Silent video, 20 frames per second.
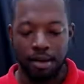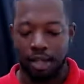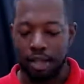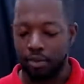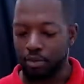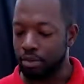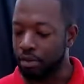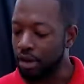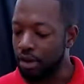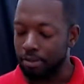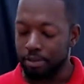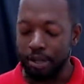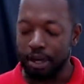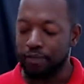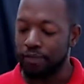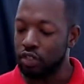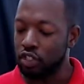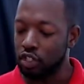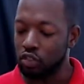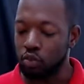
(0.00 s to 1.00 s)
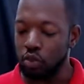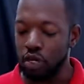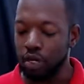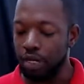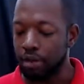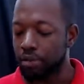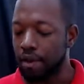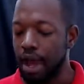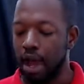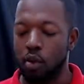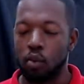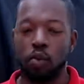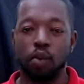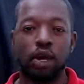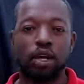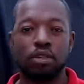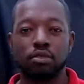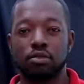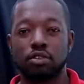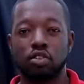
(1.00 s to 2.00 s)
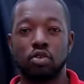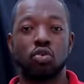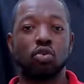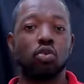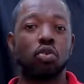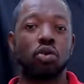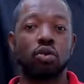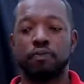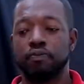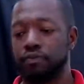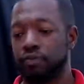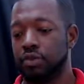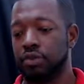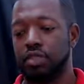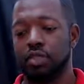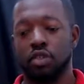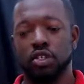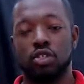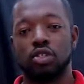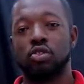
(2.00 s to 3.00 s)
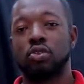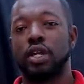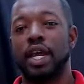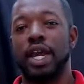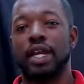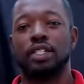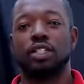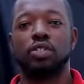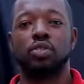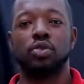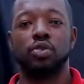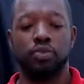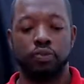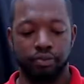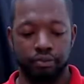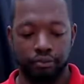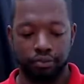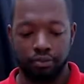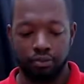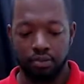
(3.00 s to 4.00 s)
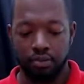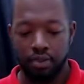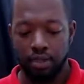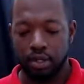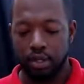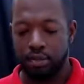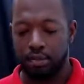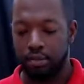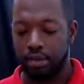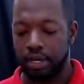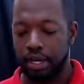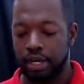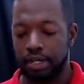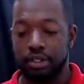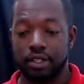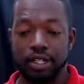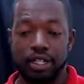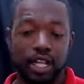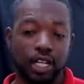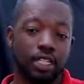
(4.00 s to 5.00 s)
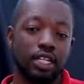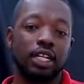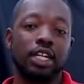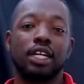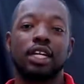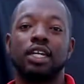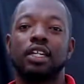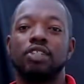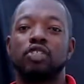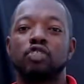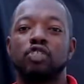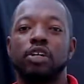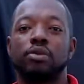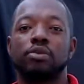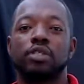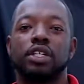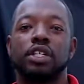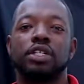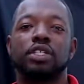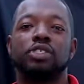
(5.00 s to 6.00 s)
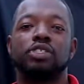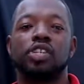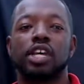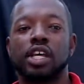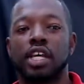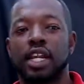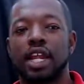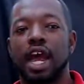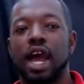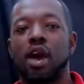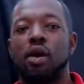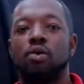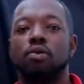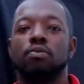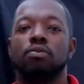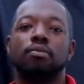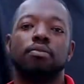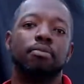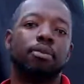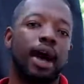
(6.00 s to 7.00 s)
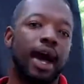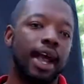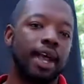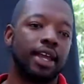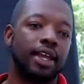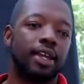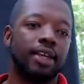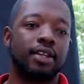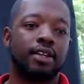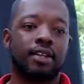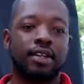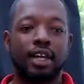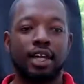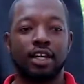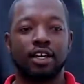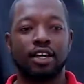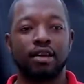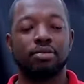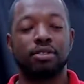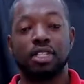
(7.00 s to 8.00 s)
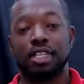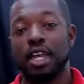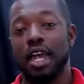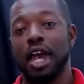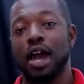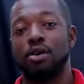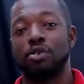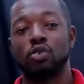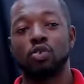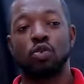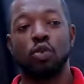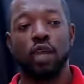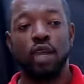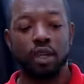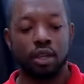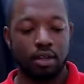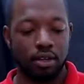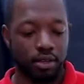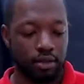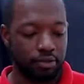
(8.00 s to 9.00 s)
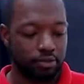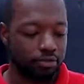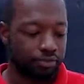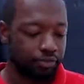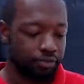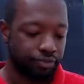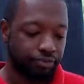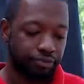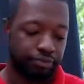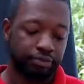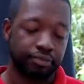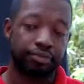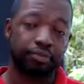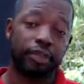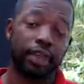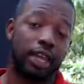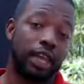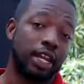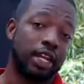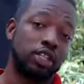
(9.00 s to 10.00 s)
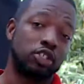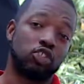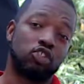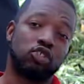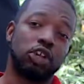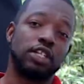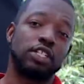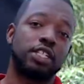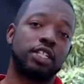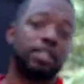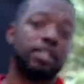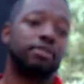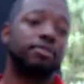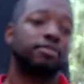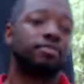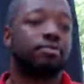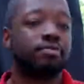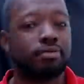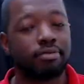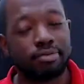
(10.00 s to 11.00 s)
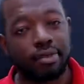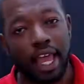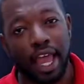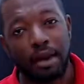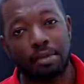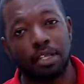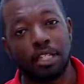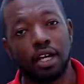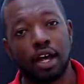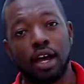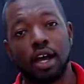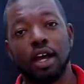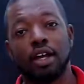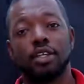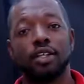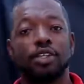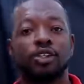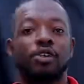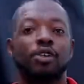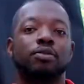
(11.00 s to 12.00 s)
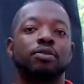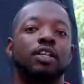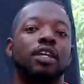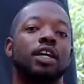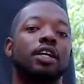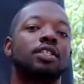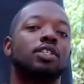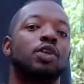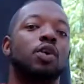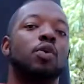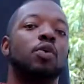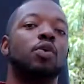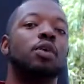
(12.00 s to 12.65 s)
but if you just wanted to buy one tool, you could do that too. But click the link in the description, check it out, buy it. It comes to your house quick, and it's trusted. Amazon, you know what I'm saying? So